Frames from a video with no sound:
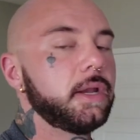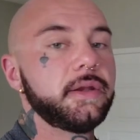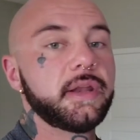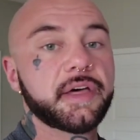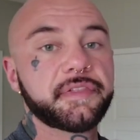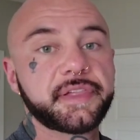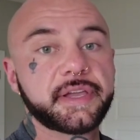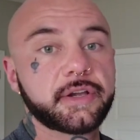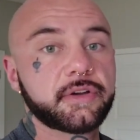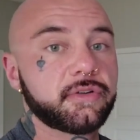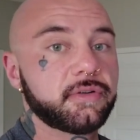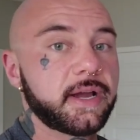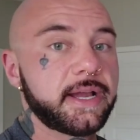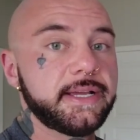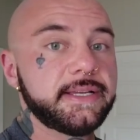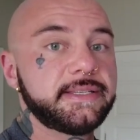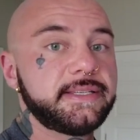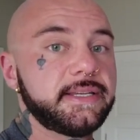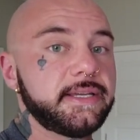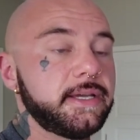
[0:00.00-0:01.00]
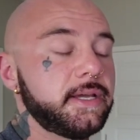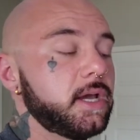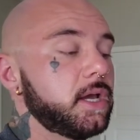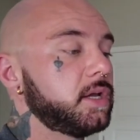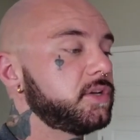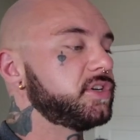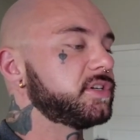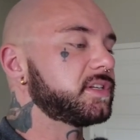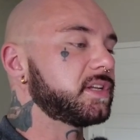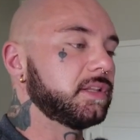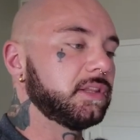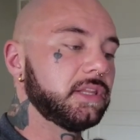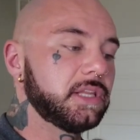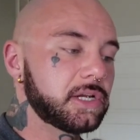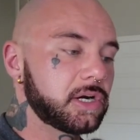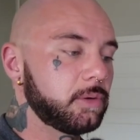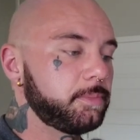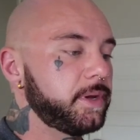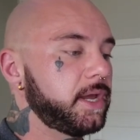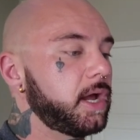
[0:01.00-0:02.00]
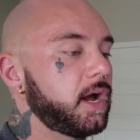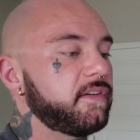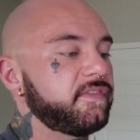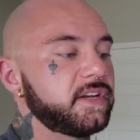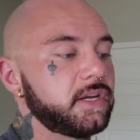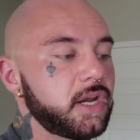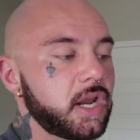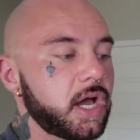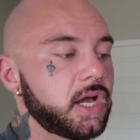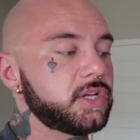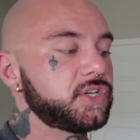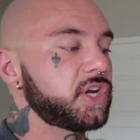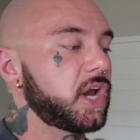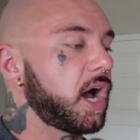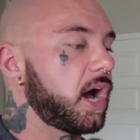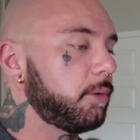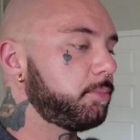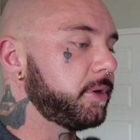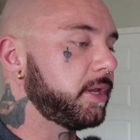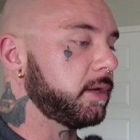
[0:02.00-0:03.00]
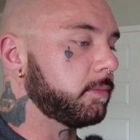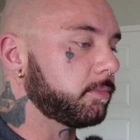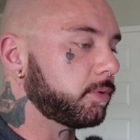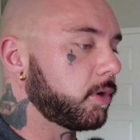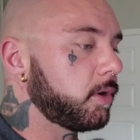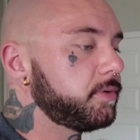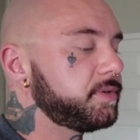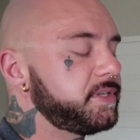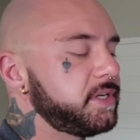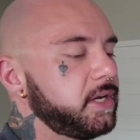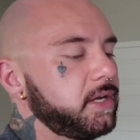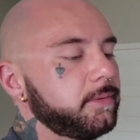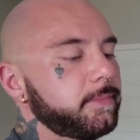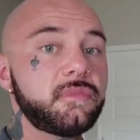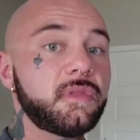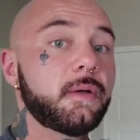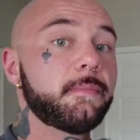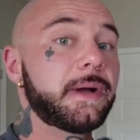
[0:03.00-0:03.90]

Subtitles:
Nothing crazy, just a little bit of a nudge up in protein.